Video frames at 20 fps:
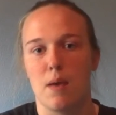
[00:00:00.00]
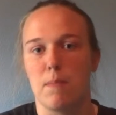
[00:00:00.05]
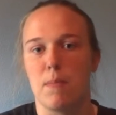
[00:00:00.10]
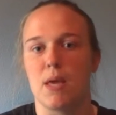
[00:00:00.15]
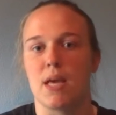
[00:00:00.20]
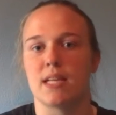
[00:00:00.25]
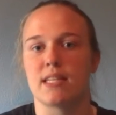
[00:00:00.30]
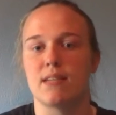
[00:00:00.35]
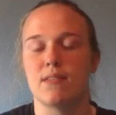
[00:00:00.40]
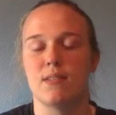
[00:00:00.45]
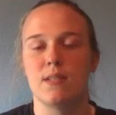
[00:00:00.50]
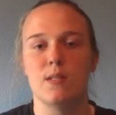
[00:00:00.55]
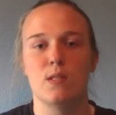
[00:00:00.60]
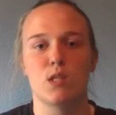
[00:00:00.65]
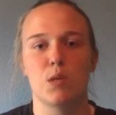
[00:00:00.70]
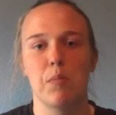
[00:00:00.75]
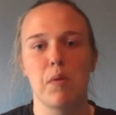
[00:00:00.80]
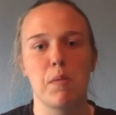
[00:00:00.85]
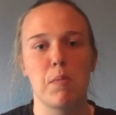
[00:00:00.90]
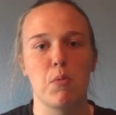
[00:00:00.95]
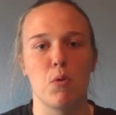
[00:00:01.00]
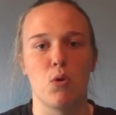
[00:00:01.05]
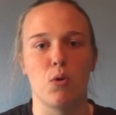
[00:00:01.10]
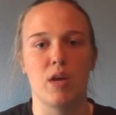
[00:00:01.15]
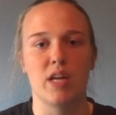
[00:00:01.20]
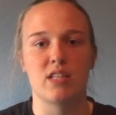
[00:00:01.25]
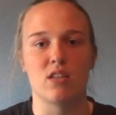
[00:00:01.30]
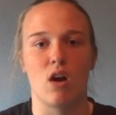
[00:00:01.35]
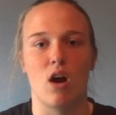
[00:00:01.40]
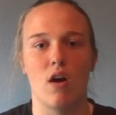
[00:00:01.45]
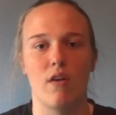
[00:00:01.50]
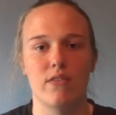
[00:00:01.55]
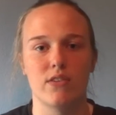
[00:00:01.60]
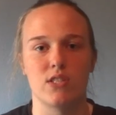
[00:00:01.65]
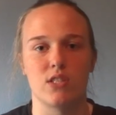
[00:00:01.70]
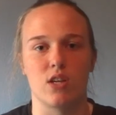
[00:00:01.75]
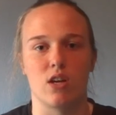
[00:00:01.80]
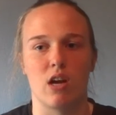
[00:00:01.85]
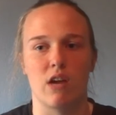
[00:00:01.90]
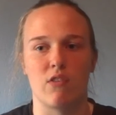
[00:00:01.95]
Because I've seen so many people who get to
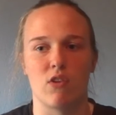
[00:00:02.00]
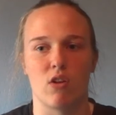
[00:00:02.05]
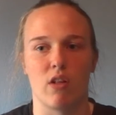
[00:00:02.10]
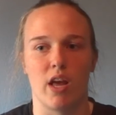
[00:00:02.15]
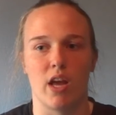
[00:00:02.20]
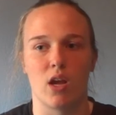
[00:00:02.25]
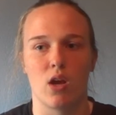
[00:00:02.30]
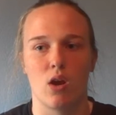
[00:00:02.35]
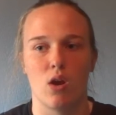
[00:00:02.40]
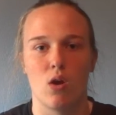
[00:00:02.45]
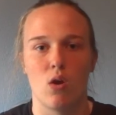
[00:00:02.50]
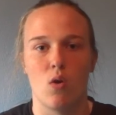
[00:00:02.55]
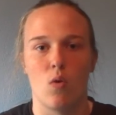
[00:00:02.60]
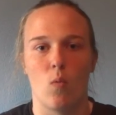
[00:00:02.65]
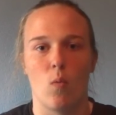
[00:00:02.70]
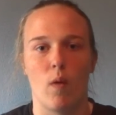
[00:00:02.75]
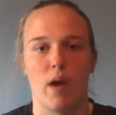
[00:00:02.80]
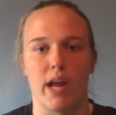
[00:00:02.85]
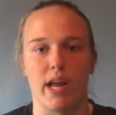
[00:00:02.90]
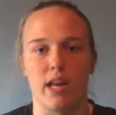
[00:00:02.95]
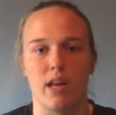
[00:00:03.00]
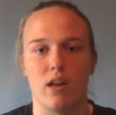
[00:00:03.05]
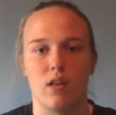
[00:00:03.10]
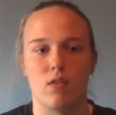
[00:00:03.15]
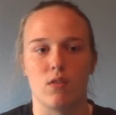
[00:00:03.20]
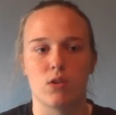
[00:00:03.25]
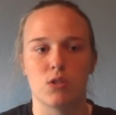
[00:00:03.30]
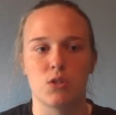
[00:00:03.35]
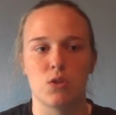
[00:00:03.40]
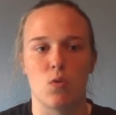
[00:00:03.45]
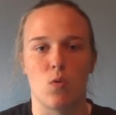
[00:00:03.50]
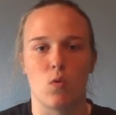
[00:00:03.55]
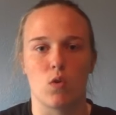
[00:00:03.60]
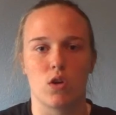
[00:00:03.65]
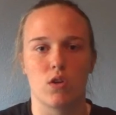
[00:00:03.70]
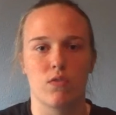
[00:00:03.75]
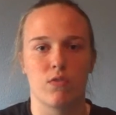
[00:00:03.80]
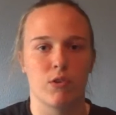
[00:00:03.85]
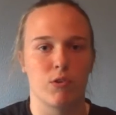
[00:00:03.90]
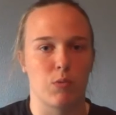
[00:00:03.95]
officer and they're like, wait, there's an
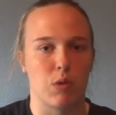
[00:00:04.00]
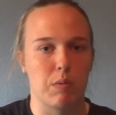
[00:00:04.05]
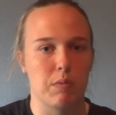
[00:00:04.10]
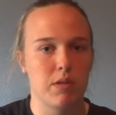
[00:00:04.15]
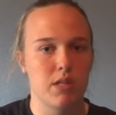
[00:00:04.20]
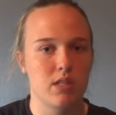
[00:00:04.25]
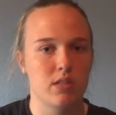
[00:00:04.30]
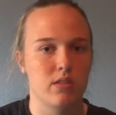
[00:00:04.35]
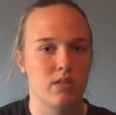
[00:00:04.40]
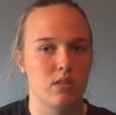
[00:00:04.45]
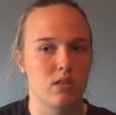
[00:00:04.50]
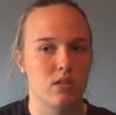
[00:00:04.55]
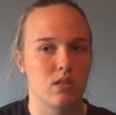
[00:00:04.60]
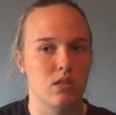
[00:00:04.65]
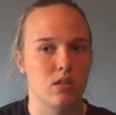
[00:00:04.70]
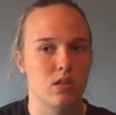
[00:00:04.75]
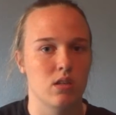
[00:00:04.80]
order for ribbons?